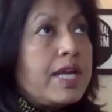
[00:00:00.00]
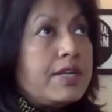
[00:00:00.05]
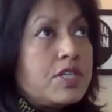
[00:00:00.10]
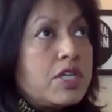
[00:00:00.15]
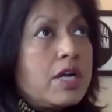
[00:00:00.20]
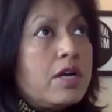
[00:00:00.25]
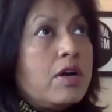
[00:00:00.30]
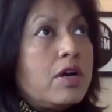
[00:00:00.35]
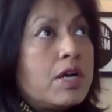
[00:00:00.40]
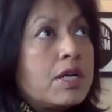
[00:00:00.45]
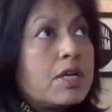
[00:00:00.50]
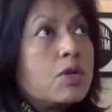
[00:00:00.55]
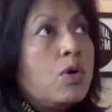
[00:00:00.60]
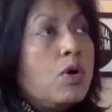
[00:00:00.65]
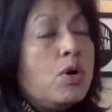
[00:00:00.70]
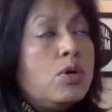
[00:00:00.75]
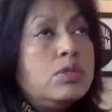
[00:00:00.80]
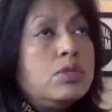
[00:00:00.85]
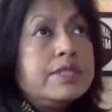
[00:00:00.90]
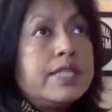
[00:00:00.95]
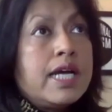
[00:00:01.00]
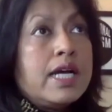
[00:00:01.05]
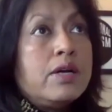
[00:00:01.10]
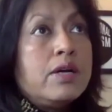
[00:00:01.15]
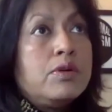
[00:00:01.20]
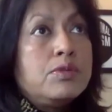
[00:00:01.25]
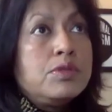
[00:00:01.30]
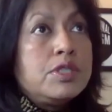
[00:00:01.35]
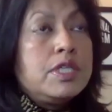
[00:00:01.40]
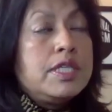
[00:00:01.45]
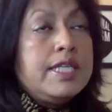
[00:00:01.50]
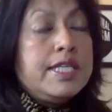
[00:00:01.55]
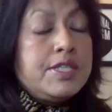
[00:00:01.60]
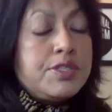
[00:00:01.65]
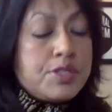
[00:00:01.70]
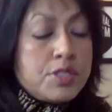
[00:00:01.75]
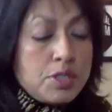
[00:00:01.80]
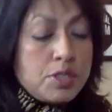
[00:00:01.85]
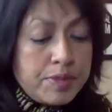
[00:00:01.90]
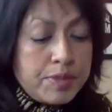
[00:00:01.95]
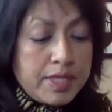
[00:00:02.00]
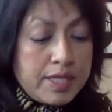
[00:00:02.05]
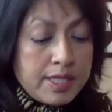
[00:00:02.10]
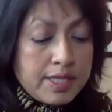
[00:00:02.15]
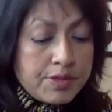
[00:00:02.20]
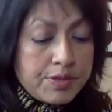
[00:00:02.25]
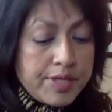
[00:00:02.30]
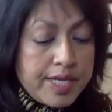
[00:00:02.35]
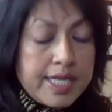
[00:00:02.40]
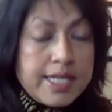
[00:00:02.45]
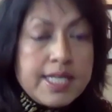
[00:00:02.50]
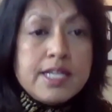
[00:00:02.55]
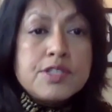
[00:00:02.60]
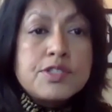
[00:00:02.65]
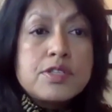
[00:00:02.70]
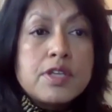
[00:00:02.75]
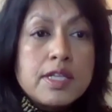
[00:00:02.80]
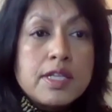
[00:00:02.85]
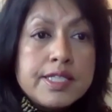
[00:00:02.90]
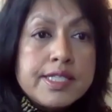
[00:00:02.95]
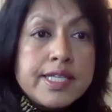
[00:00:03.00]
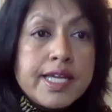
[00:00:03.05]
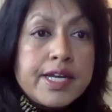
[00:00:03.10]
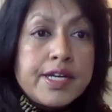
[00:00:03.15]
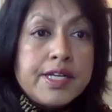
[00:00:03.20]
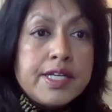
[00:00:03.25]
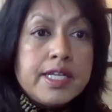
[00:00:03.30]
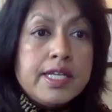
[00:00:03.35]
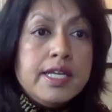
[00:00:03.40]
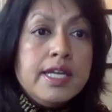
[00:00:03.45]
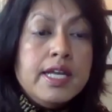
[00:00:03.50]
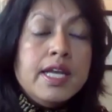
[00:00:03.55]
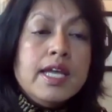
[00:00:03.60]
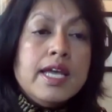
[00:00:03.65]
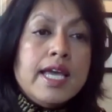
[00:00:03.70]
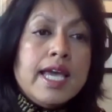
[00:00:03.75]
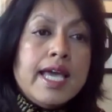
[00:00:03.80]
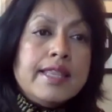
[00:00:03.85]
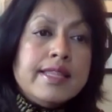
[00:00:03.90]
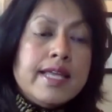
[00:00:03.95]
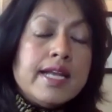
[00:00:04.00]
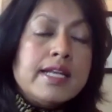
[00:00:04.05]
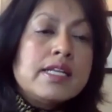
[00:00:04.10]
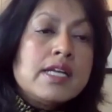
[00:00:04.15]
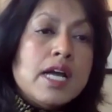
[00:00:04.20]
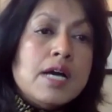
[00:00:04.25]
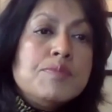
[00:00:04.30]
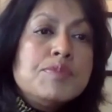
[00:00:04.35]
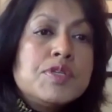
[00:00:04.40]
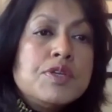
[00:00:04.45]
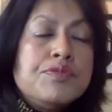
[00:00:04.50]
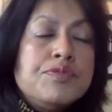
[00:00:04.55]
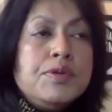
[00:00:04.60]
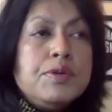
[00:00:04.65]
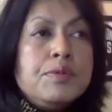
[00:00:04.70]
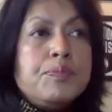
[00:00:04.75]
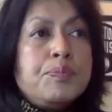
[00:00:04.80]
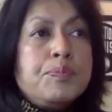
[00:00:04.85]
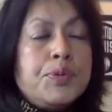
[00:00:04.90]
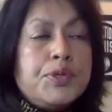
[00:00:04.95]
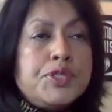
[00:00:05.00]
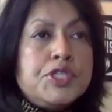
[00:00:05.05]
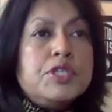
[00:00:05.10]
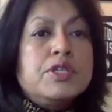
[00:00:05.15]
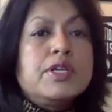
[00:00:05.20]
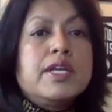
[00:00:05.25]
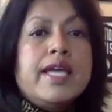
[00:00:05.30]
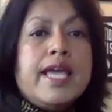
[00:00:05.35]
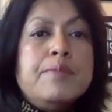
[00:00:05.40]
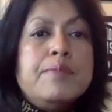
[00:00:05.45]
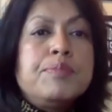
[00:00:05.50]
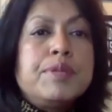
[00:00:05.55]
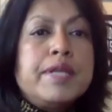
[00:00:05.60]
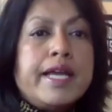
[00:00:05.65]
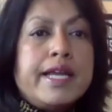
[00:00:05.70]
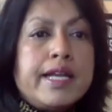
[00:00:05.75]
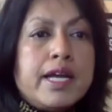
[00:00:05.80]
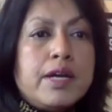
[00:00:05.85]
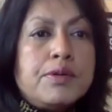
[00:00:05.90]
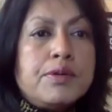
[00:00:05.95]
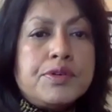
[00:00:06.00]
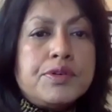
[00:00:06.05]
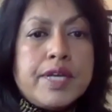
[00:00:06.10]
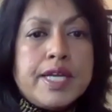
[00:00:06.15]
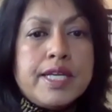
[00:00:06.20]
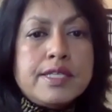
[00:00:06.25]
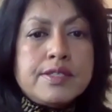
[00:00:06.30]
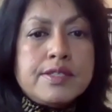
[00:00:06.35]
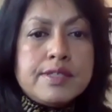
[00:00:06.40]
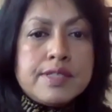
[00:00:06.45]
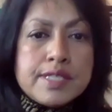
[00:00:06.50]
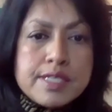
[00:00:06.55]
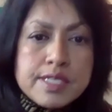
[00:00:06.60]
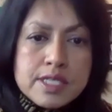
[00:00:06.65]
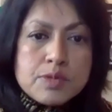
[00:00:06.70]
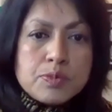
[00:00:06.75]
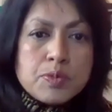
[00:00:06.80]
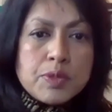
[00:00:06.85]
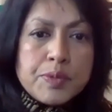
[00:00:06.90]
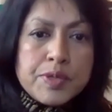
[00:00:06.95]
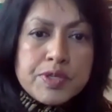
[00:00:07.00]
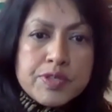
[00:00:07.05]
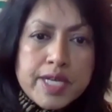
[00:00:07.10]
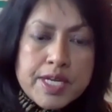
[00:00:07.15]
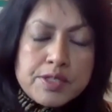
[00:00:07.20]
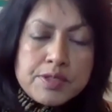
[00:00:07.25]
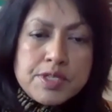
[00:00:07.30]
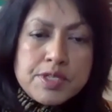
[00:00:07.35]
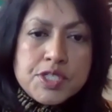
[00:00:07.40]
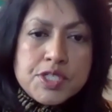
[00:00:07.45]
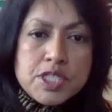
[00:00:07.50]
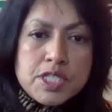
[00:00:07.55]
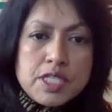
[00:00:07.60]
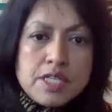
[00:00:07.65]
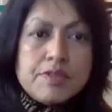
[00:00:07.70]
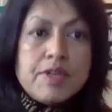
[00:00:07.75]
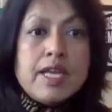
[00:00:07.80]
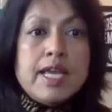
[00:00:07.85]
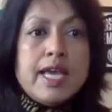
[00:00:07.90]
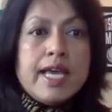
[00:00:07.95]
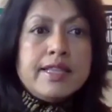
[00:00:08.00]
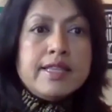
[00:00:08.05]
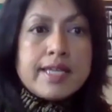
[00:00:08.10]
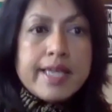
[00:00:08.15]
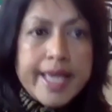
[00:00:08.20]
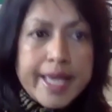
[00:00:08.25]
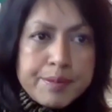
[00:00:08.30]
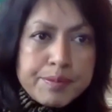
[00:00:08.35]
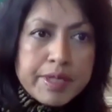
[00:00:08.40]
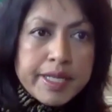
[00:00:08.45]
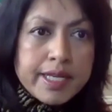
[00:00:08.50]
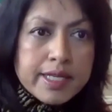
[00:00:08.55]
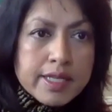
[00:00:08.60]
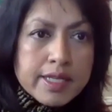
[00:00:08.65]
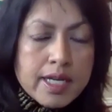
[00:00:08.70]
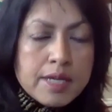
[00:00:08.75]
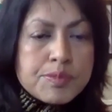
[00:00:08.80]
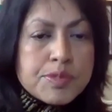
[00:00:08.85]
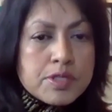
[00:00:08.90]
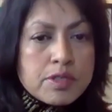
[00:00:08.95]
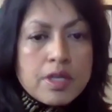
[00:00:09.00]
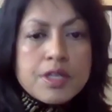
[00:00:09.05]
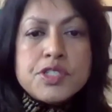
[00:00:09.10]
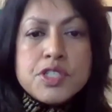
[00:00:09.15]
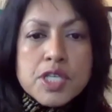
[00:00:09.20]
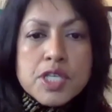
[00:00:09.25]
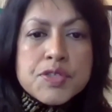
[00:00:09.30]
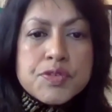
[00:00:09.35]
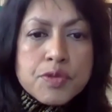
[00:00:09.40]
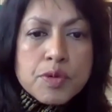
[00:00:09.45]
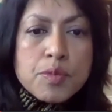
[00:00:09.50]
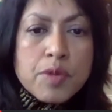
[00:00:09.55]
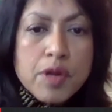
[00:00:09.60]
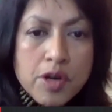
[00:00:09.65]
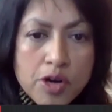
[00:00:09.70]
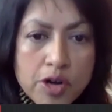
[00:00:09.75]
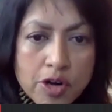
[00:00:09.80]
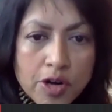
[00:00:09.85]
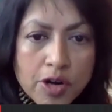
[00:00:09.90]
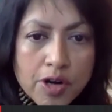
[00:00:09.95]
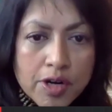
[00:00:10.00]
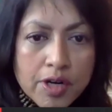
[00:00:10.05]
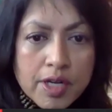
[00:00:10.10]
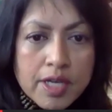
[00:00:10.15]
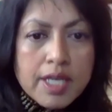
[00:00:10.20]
her goal now needs to be creating a solidarity. And that comes if you put your game plan out, right? So this is what we're trying to achieve. And the game plan comes not just from her.